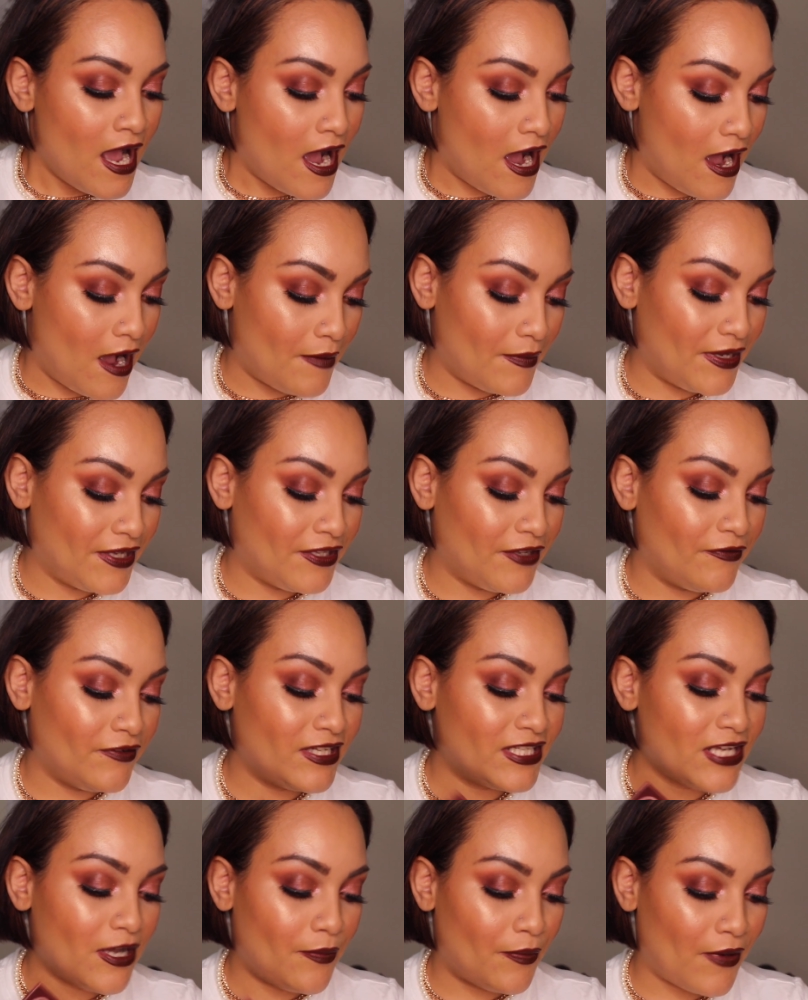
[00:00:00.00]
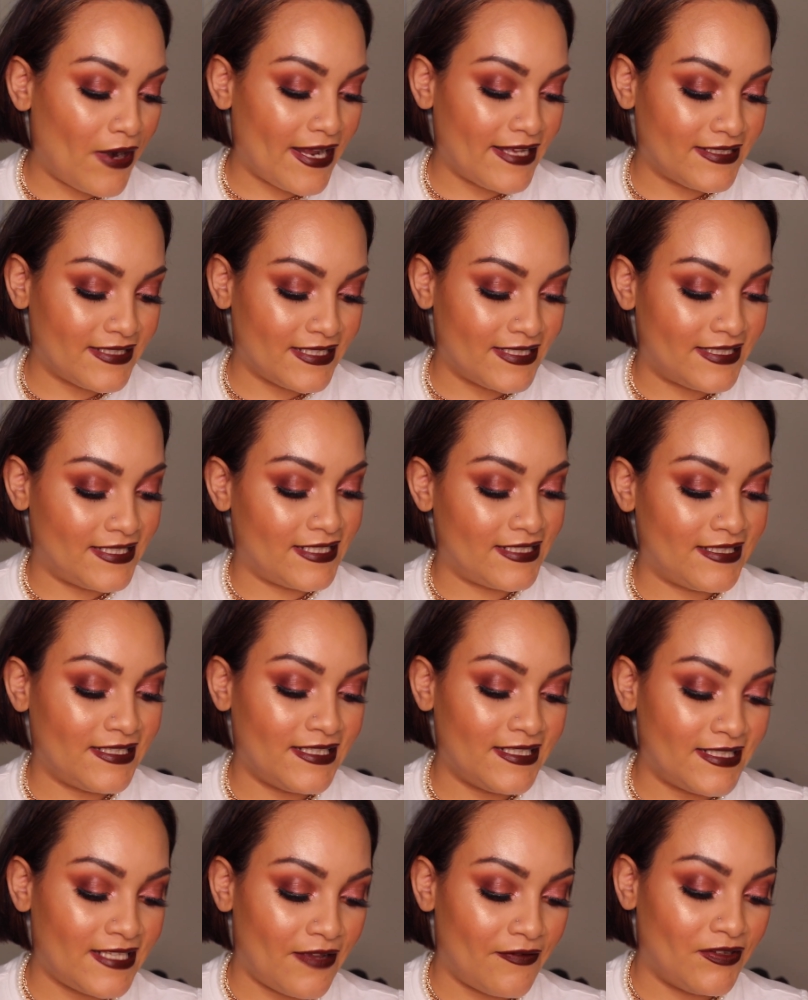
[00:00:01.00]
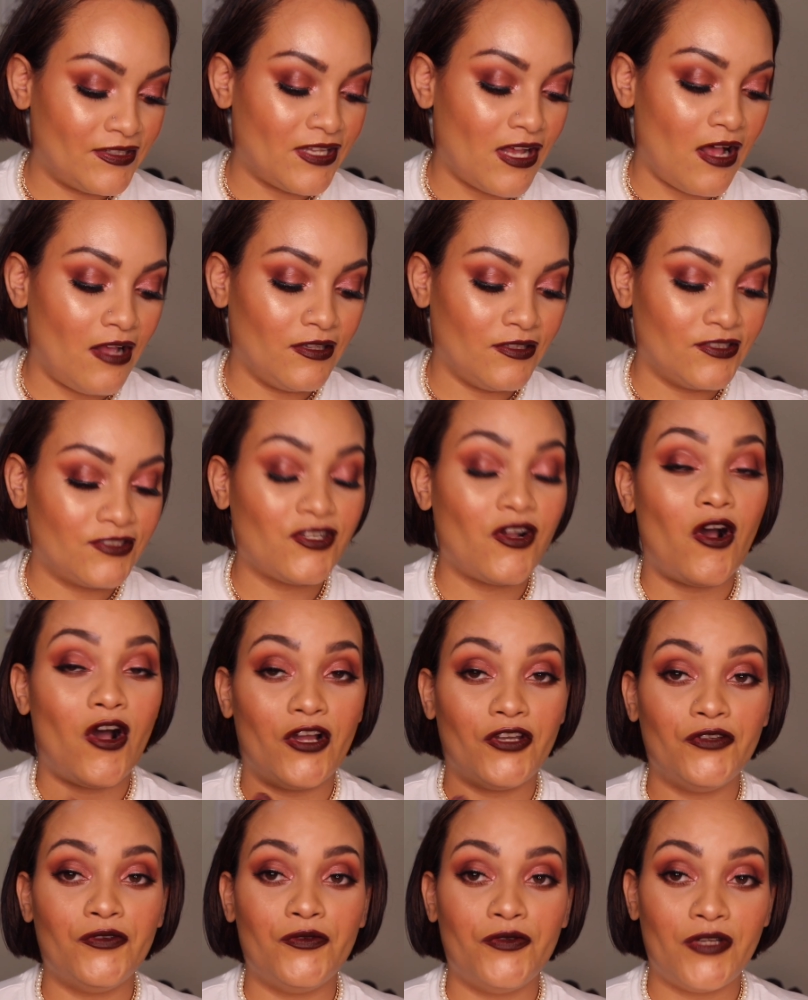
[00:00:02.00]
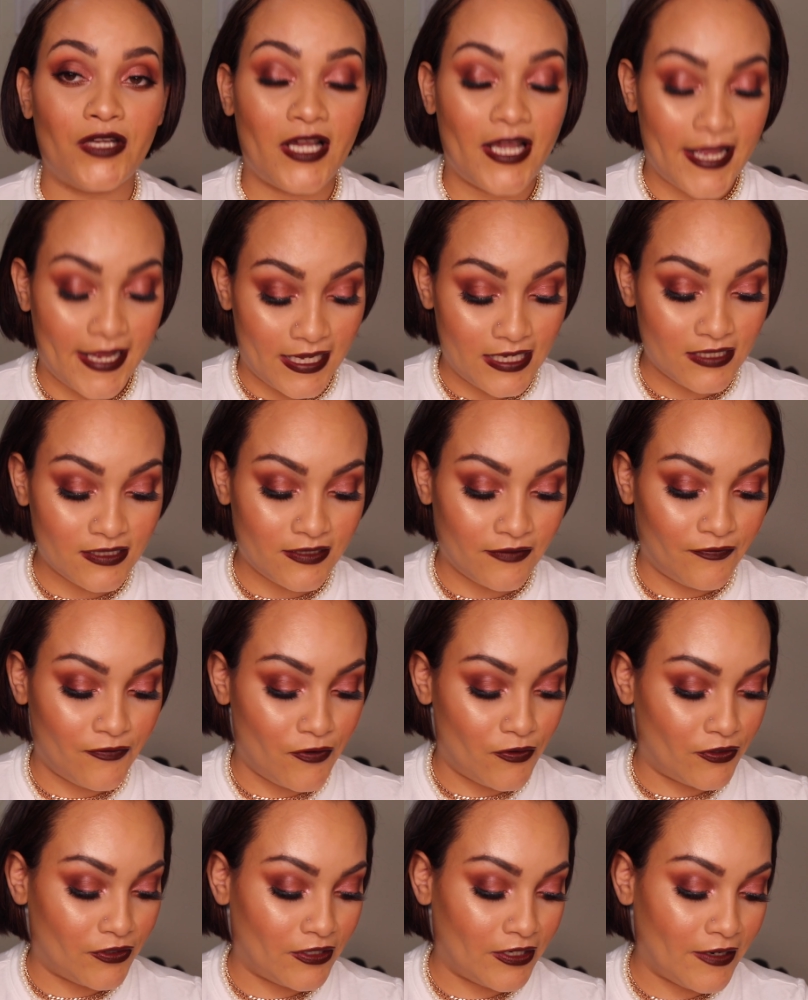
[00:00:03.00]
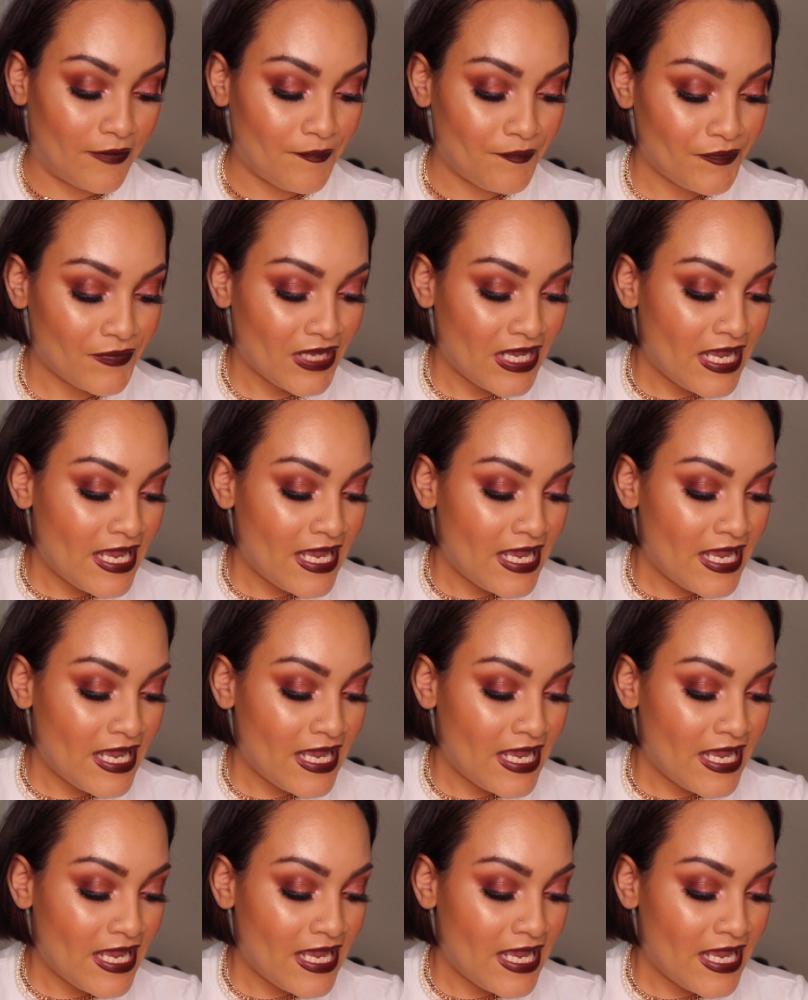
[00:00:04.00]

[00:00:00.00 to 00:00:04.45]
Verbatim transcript: Um, the retail price is $67 on Huda and Sephora.